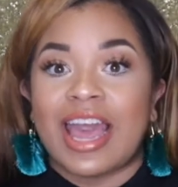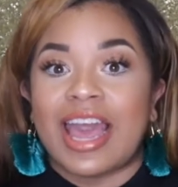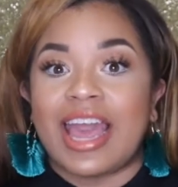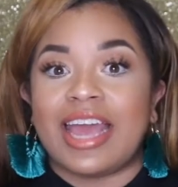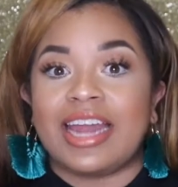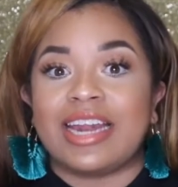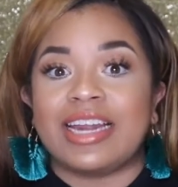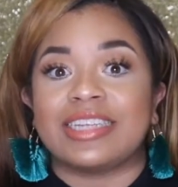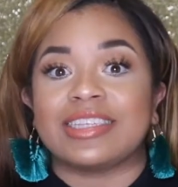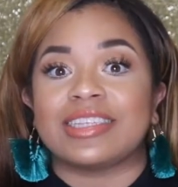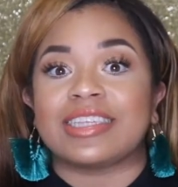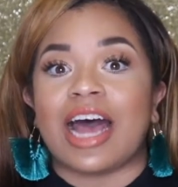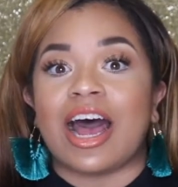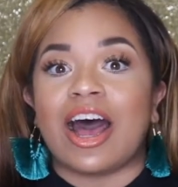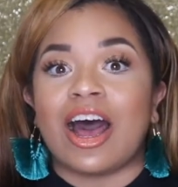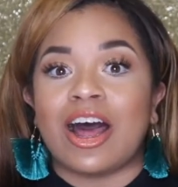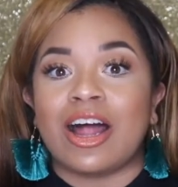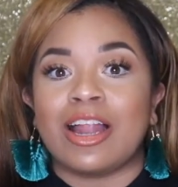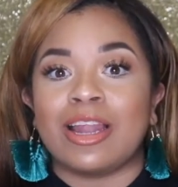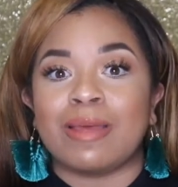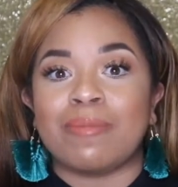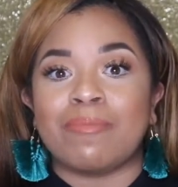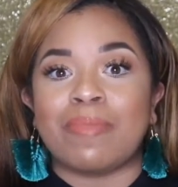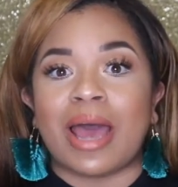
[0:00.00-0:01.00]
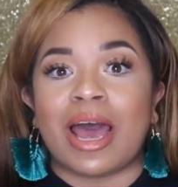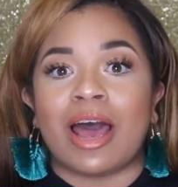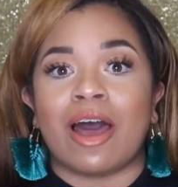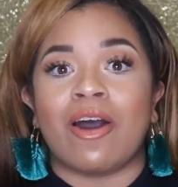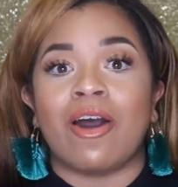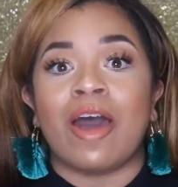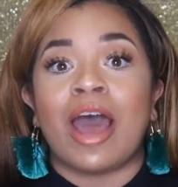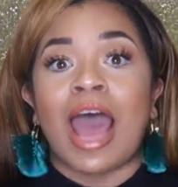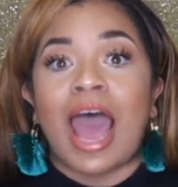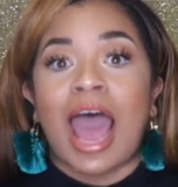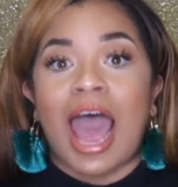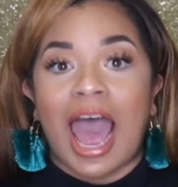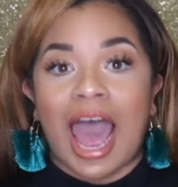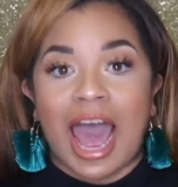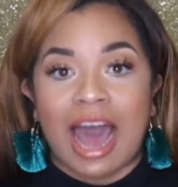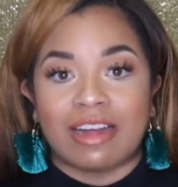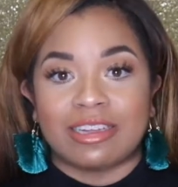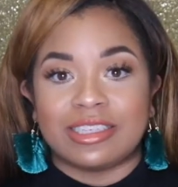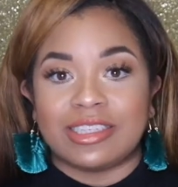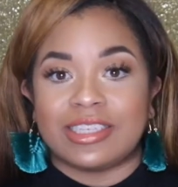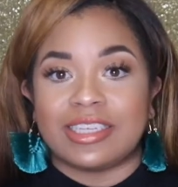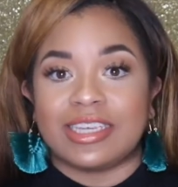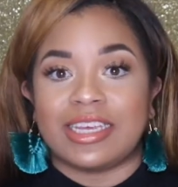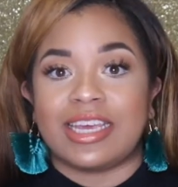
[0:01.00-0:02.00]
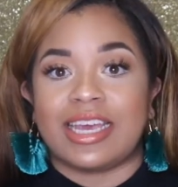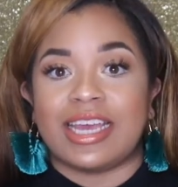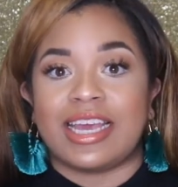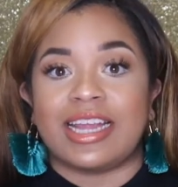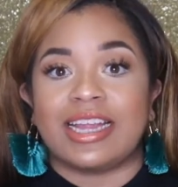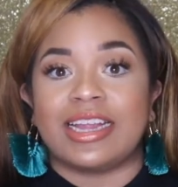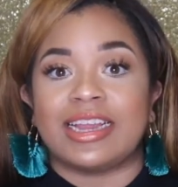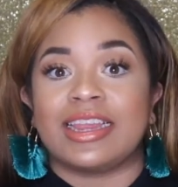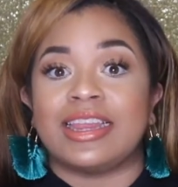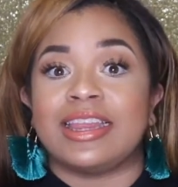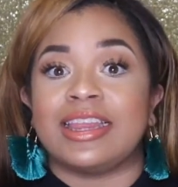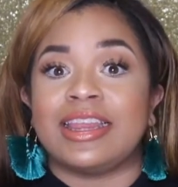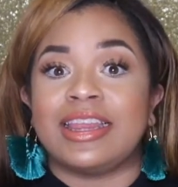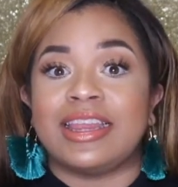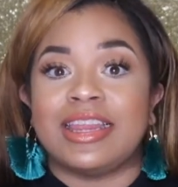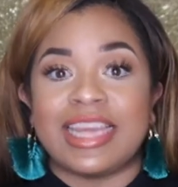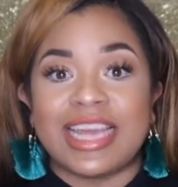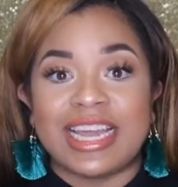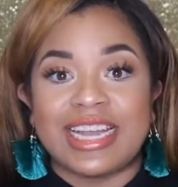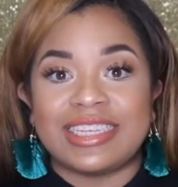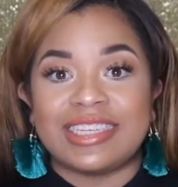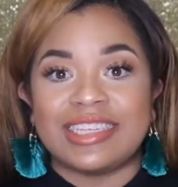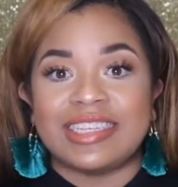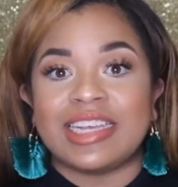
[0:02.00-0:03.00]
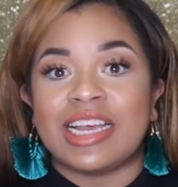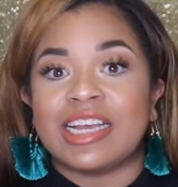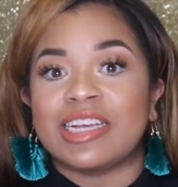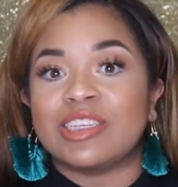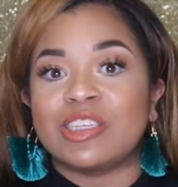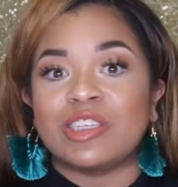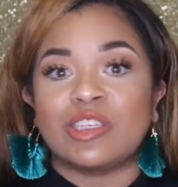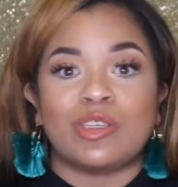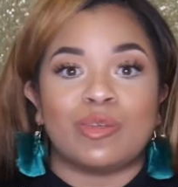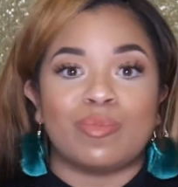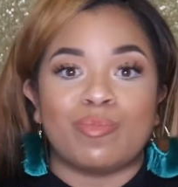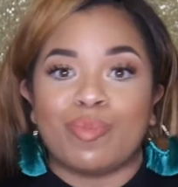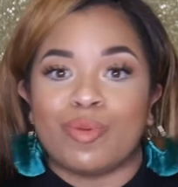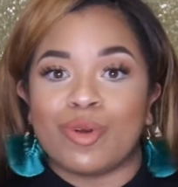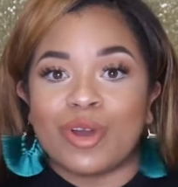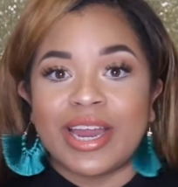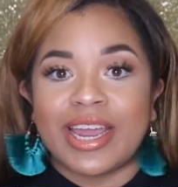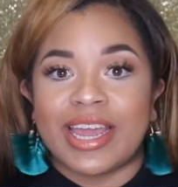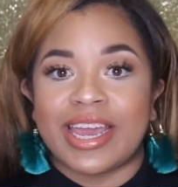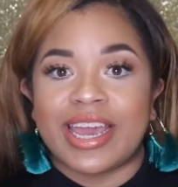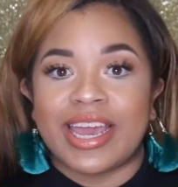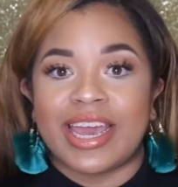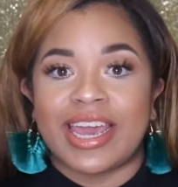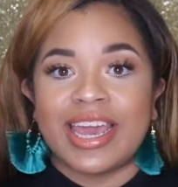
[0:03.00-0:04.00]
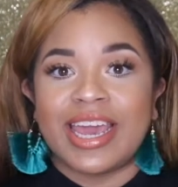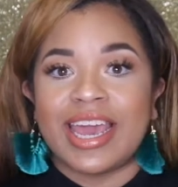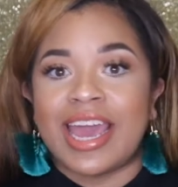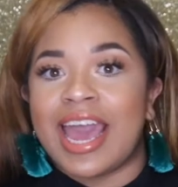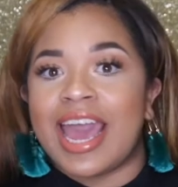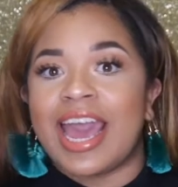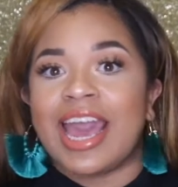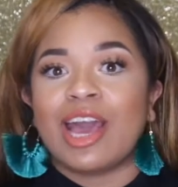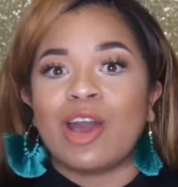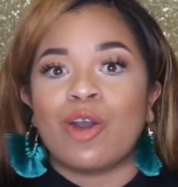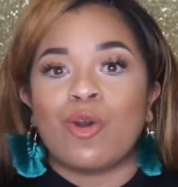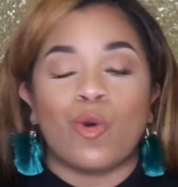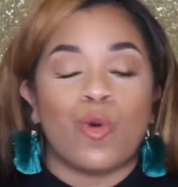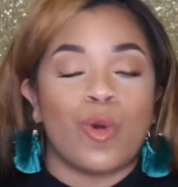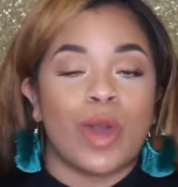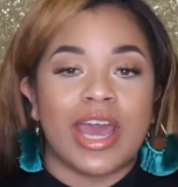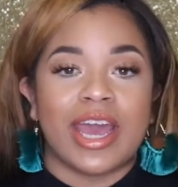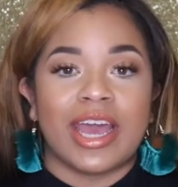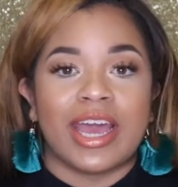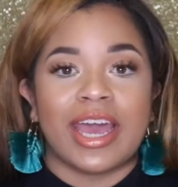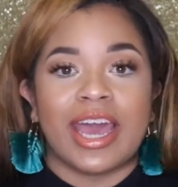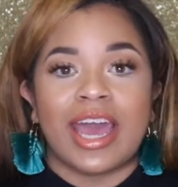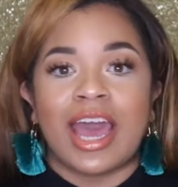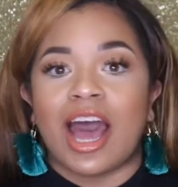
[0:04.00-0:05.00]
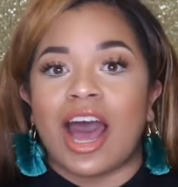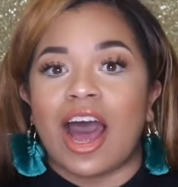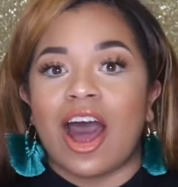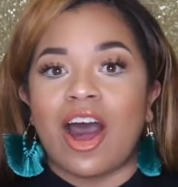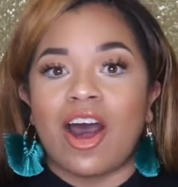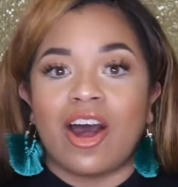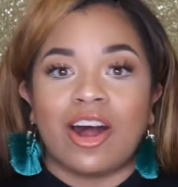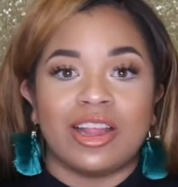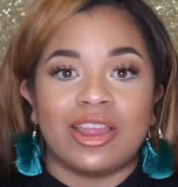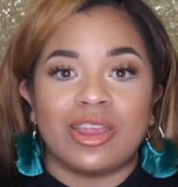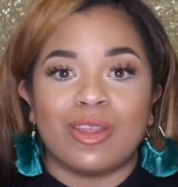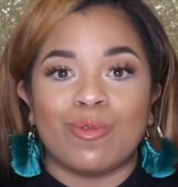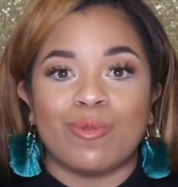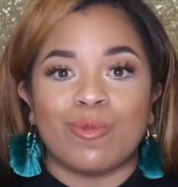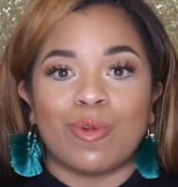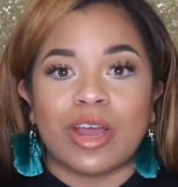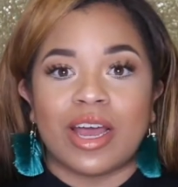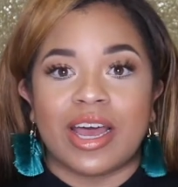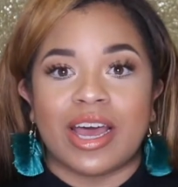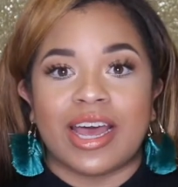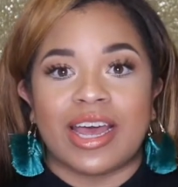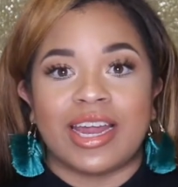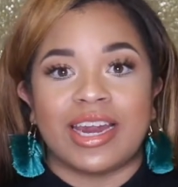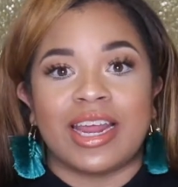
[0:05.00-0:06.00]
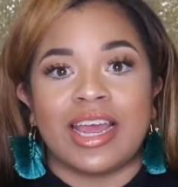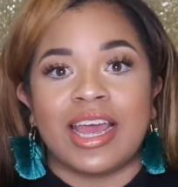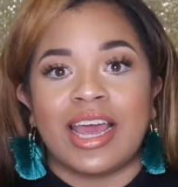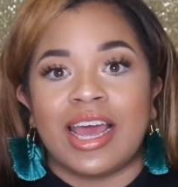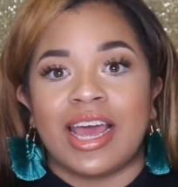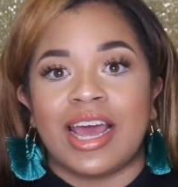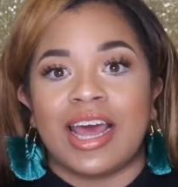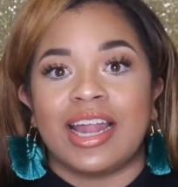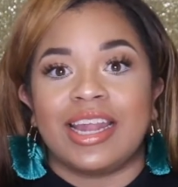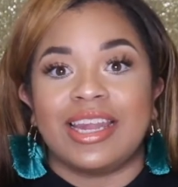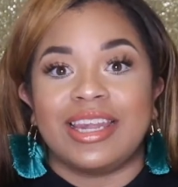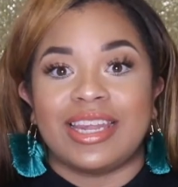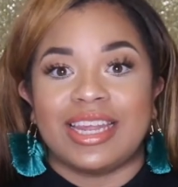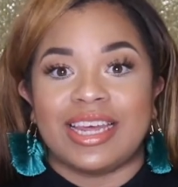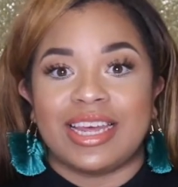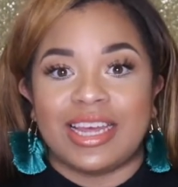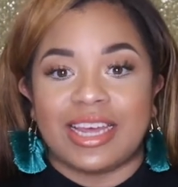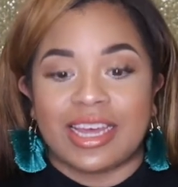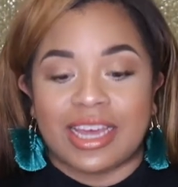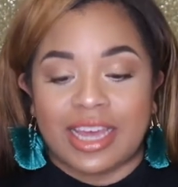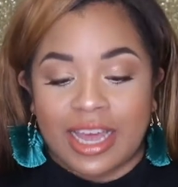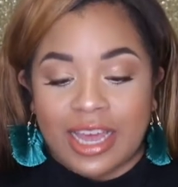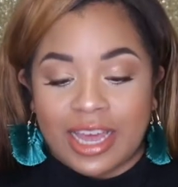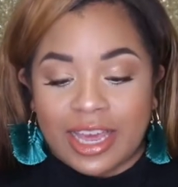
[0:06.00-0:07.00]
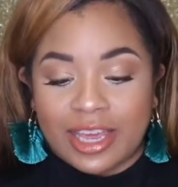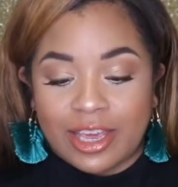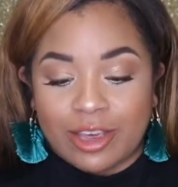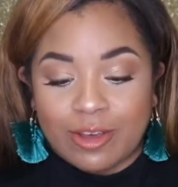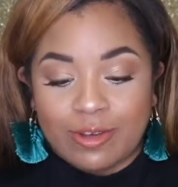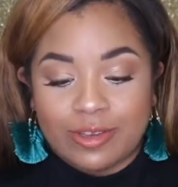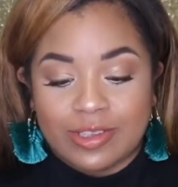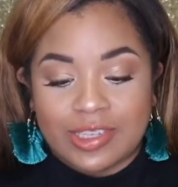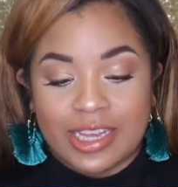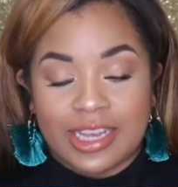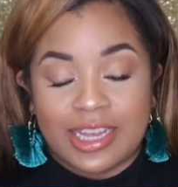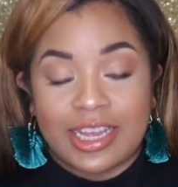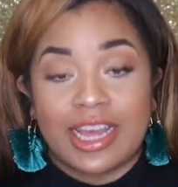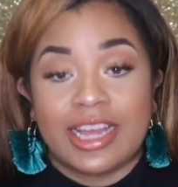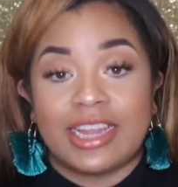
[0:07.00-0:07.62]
and it's all about how to get this springy, quick, on the run look using